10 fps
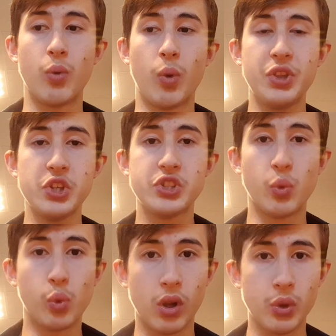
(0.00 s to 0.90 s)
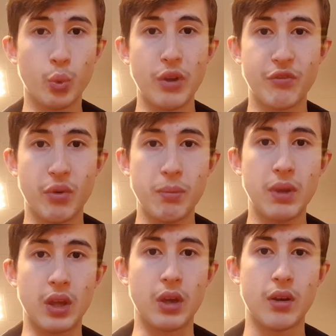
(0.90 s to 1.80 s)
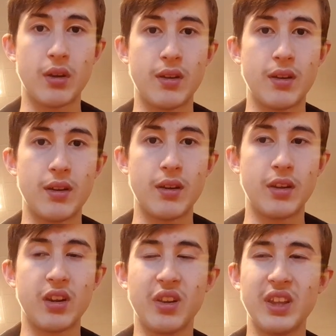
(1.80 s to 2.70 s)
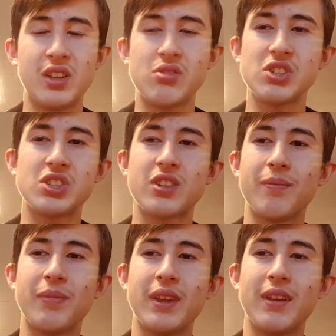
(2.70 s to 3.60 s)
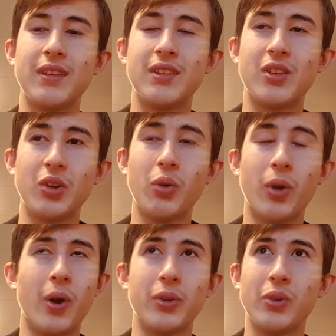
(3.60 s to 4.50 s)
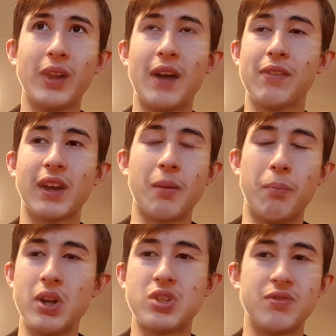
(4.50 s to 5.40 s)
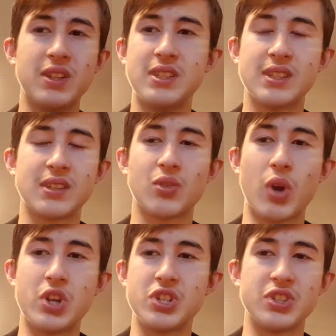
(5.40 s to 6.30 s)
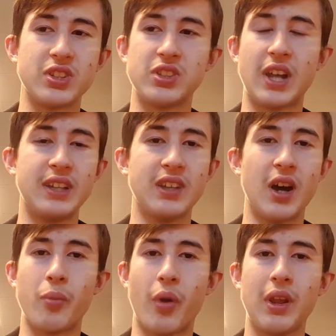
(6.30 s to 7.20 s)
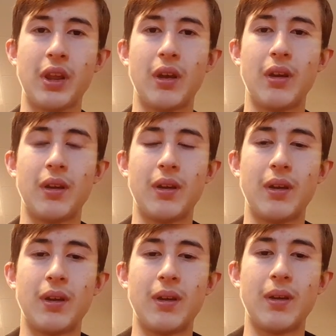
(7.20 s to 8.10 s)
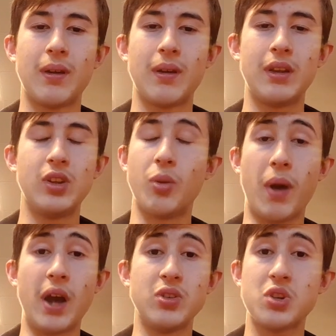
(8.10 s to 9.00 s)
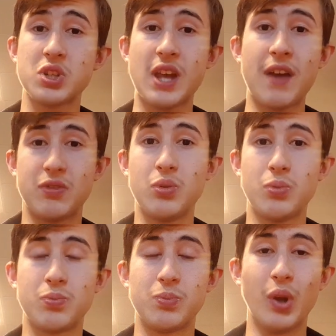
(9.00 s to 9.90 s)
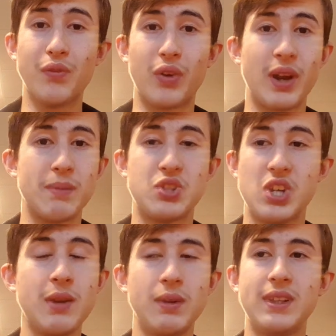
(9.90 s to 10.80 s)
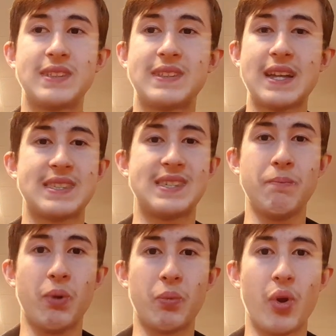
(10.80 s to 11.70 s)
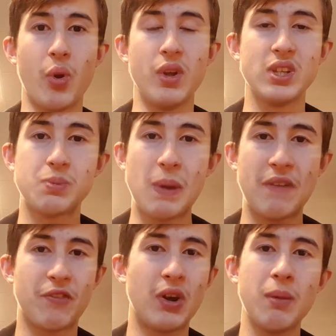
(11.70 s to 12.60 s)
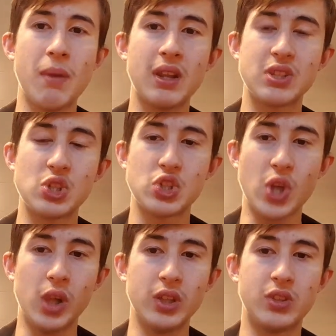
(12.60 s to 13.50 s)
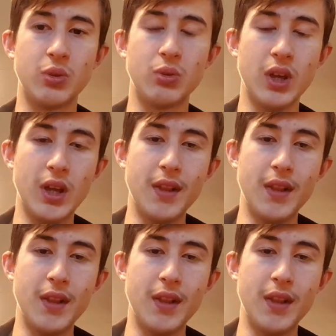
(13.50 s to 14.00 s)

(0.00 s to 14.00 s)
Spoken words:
What does the world want from me? You know, like you'll have like a bunch of these questions just lined up, right? In your mind. You just have to look for them. Genuinely, it's that simple, bro. Spend 30 minutes in solitude